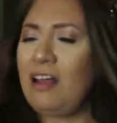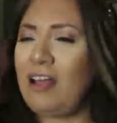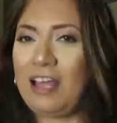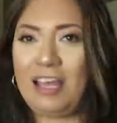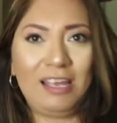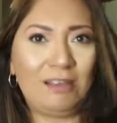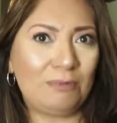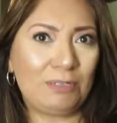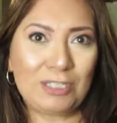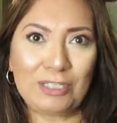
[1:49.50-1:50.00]

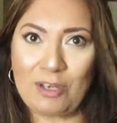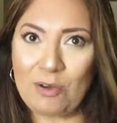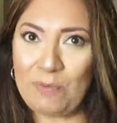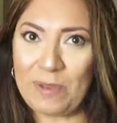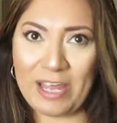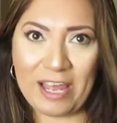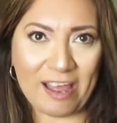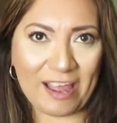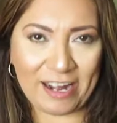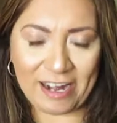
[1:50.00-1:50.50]
I am so
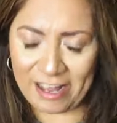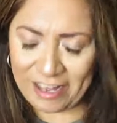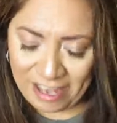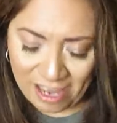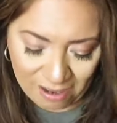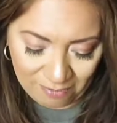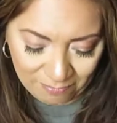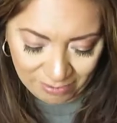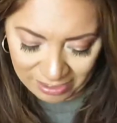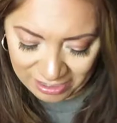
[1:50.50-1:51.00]
behind. I
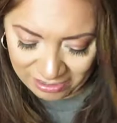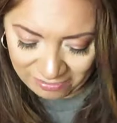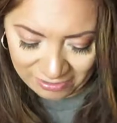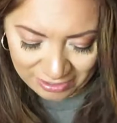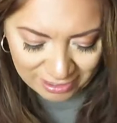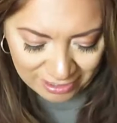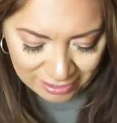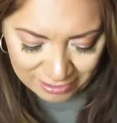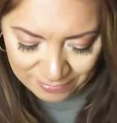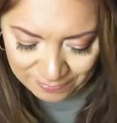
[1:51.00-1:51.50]
can't believe
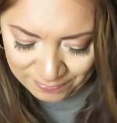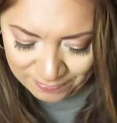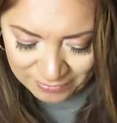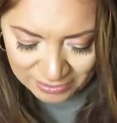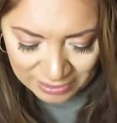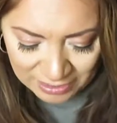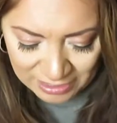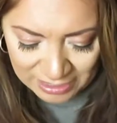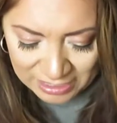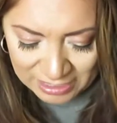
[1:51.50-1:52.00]
it.
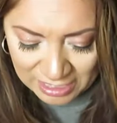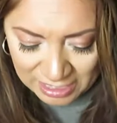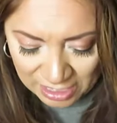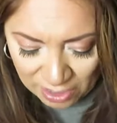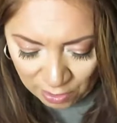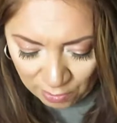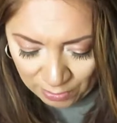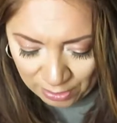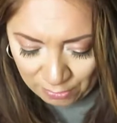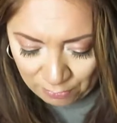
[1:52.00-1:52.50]

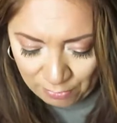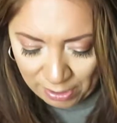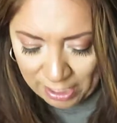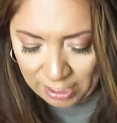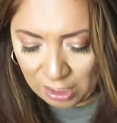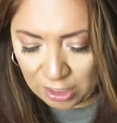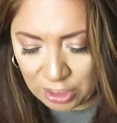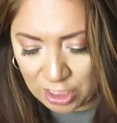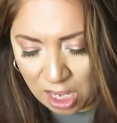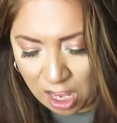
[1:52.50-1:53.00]
Oh, and
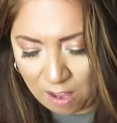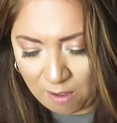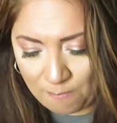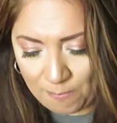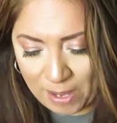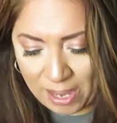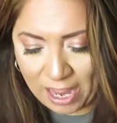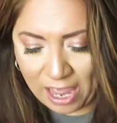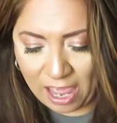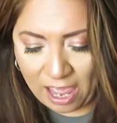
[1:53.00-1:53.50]
right on top,
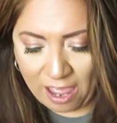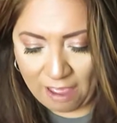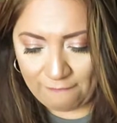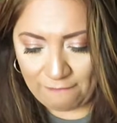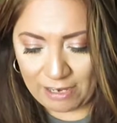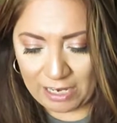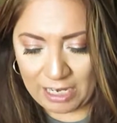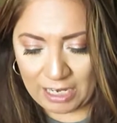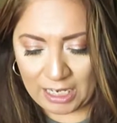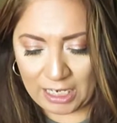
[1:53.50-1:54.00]
I
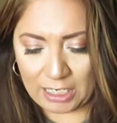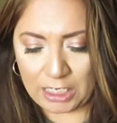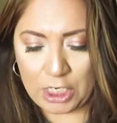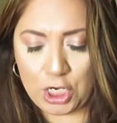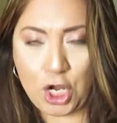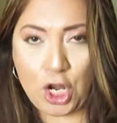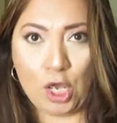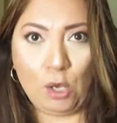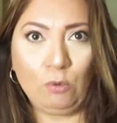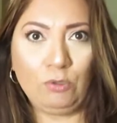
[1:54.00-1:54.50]
have a
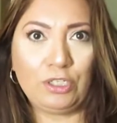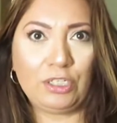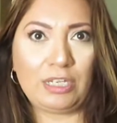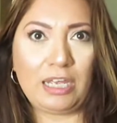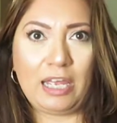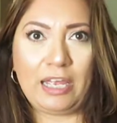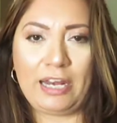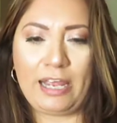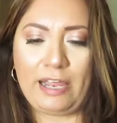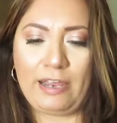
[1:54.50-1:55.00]
note,
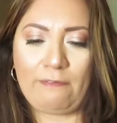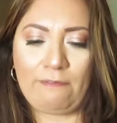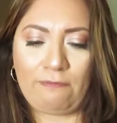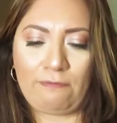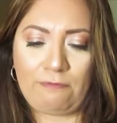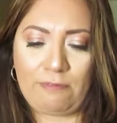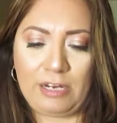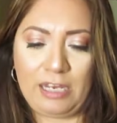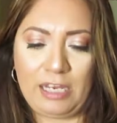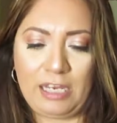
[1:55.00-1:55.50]
and
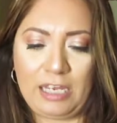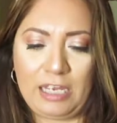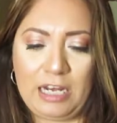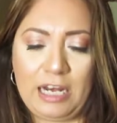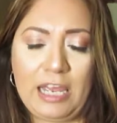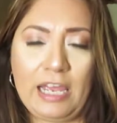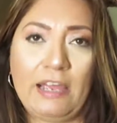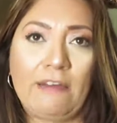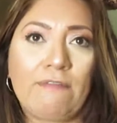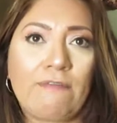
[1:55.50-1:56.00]
every in
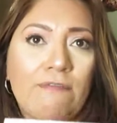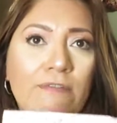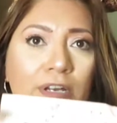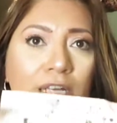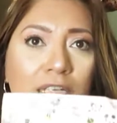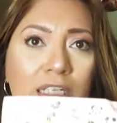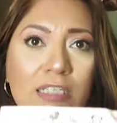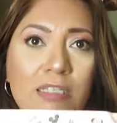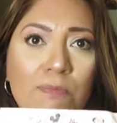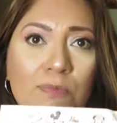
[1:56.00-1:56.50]

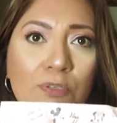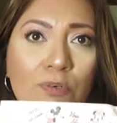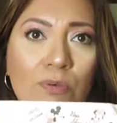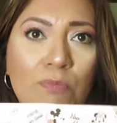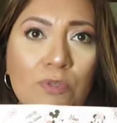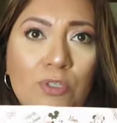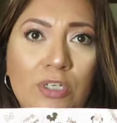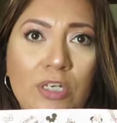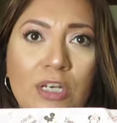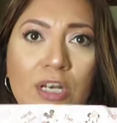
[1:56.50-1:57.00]
every
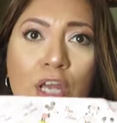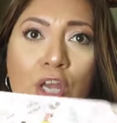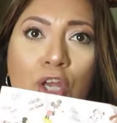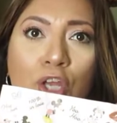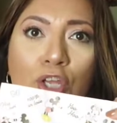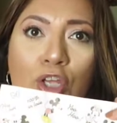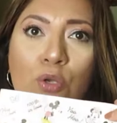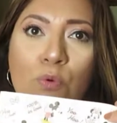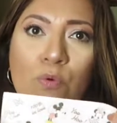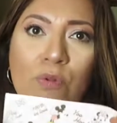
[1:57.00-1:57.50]
subscription,
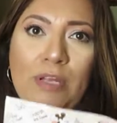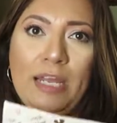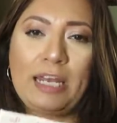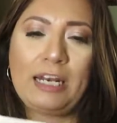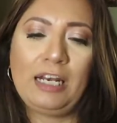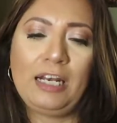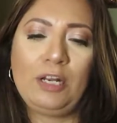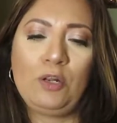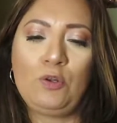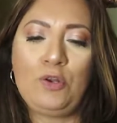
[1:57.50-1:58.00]
you will
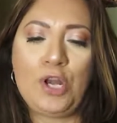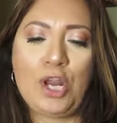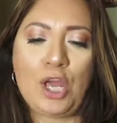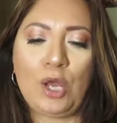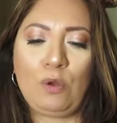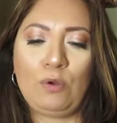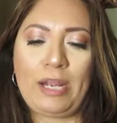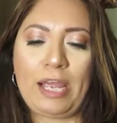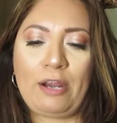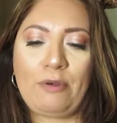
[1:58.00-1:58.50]
get a little
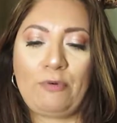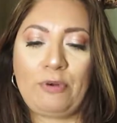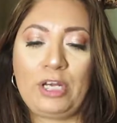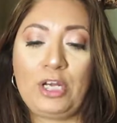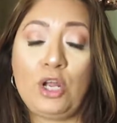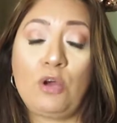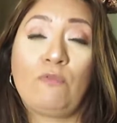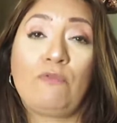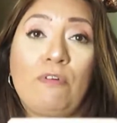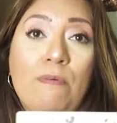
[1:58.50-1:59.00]
note,
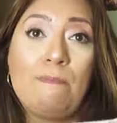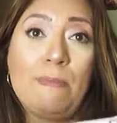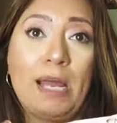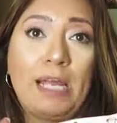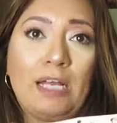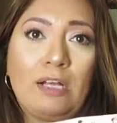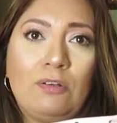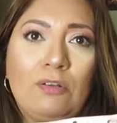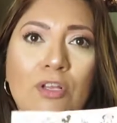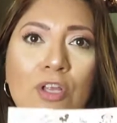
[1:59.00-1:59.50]
handwritten note from
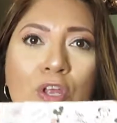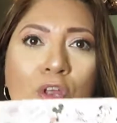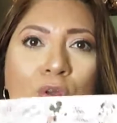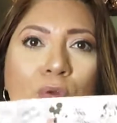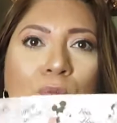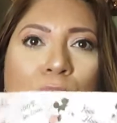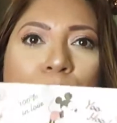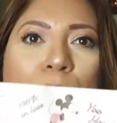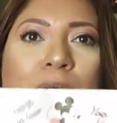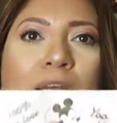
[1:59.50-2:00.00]
Michael.
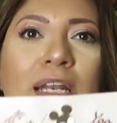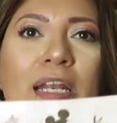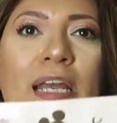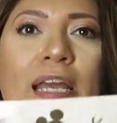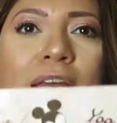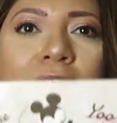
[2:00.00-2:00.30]
But